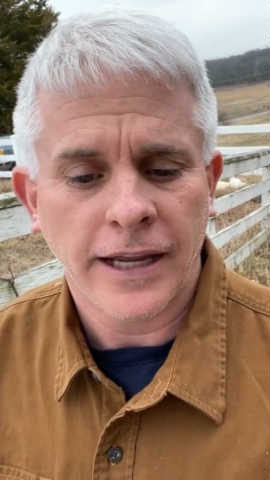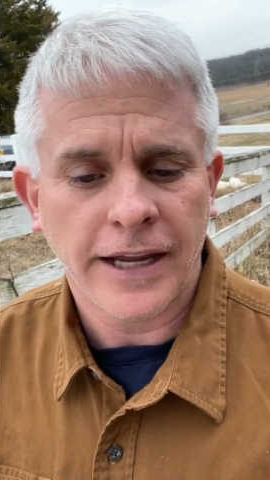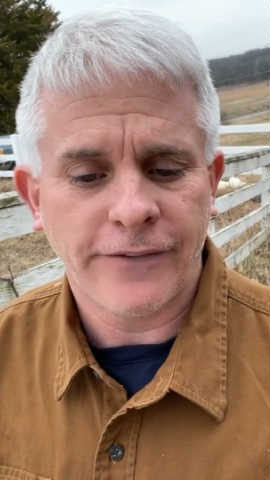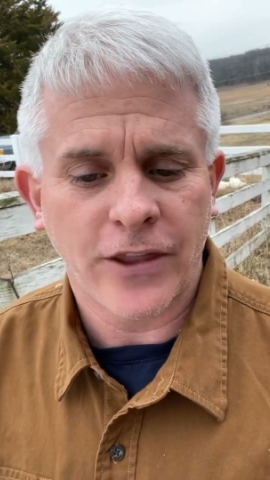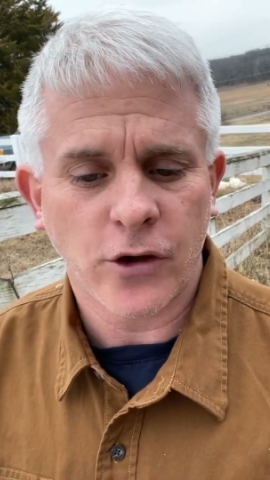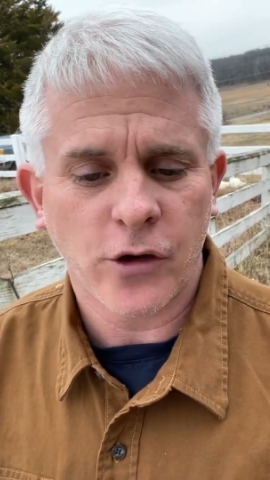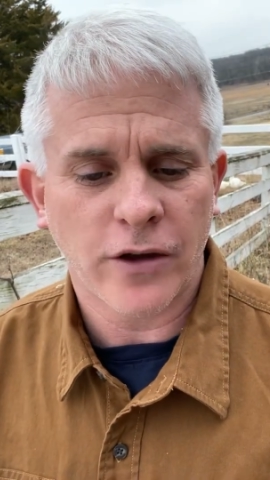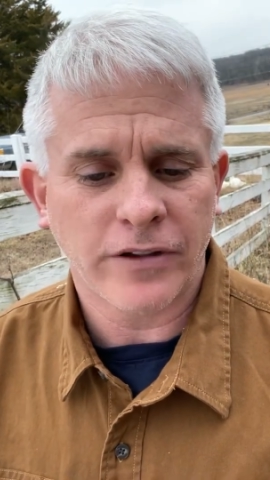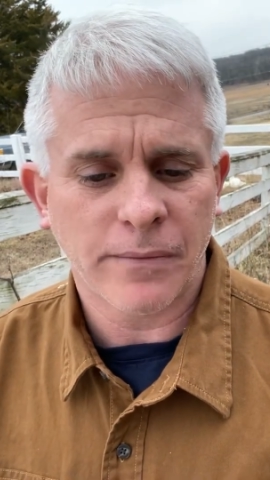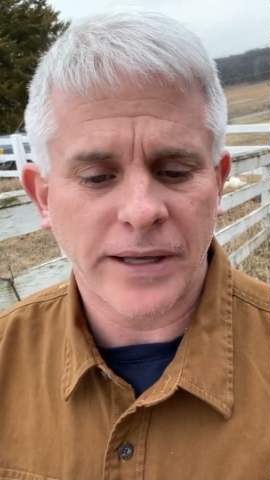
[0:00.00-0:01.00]
Even though you
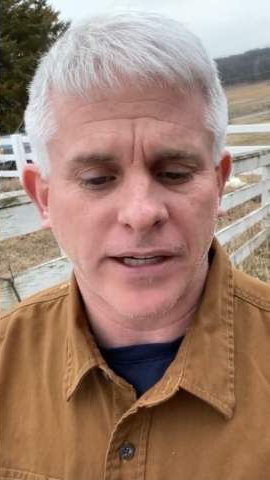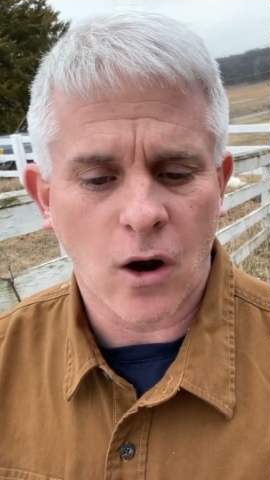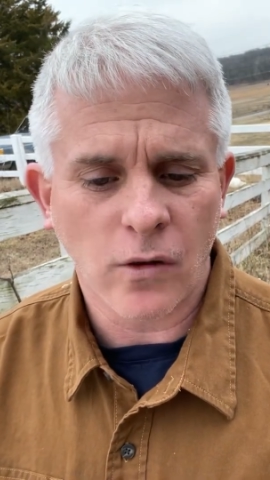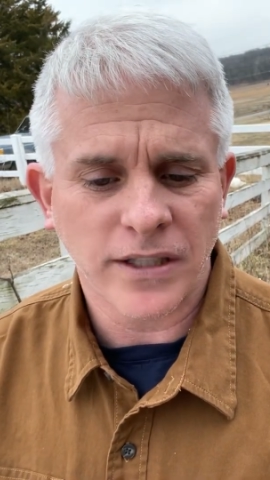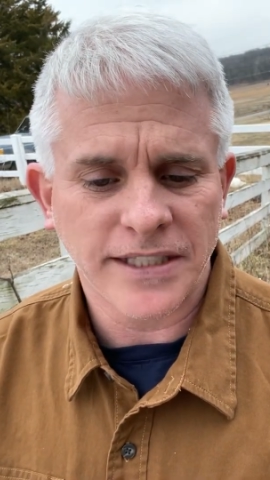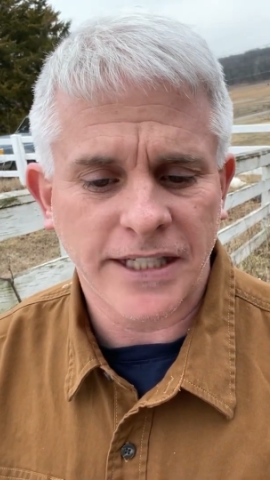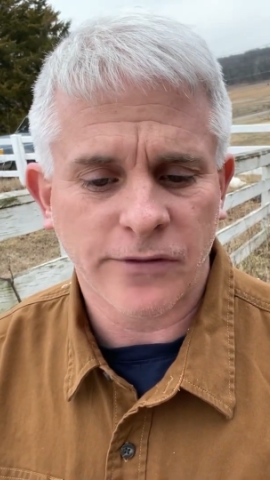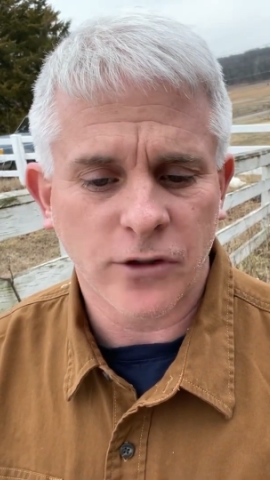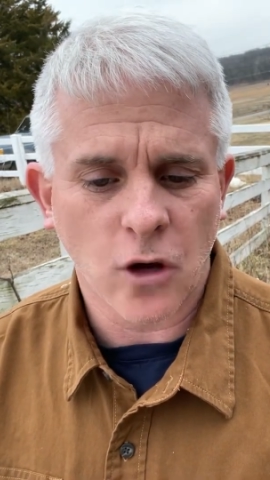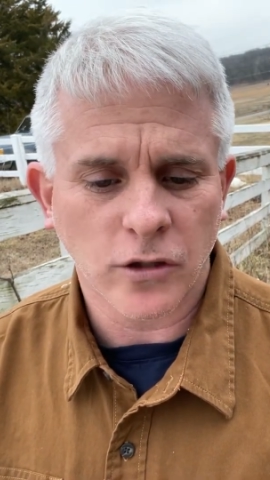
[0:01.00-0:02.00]
have committed all this
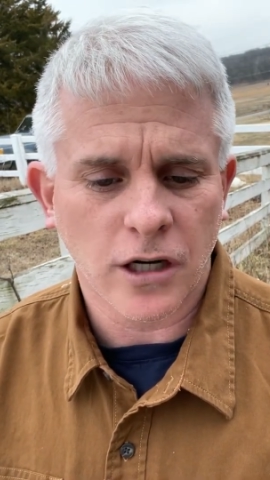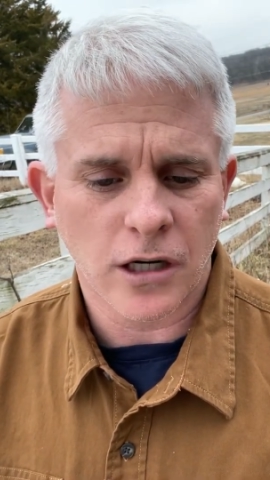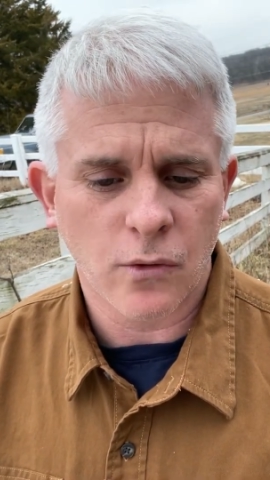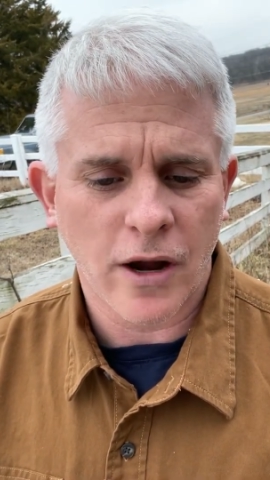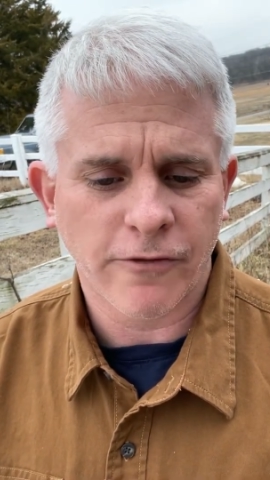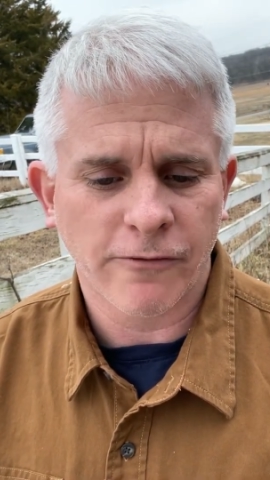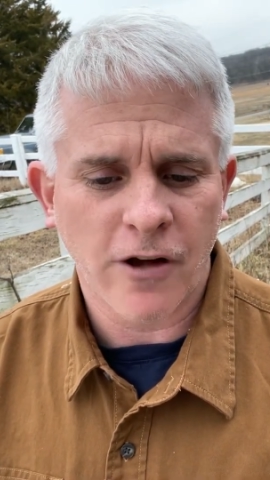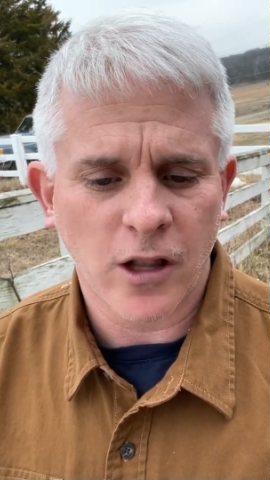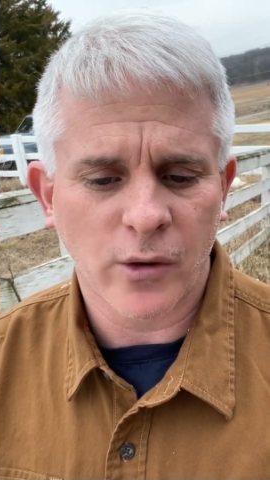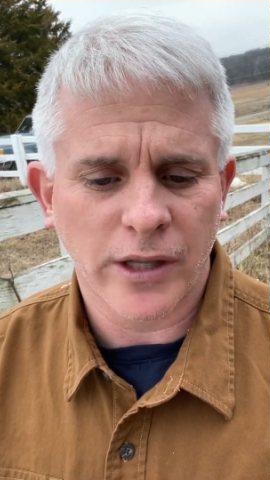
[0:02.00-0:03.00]
evil, don't turn away from
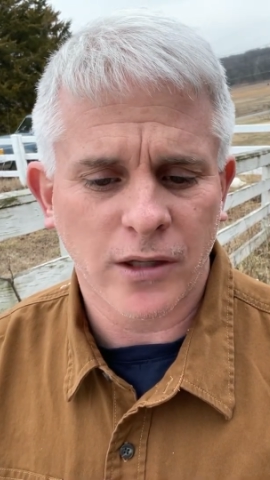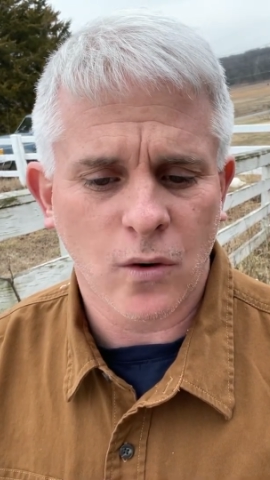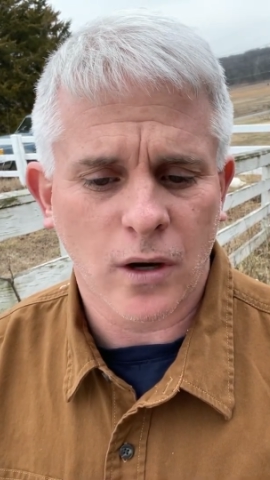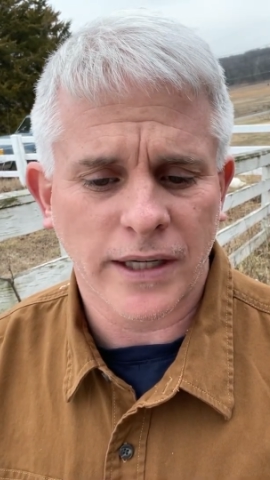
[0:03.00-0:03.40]
following the Lord.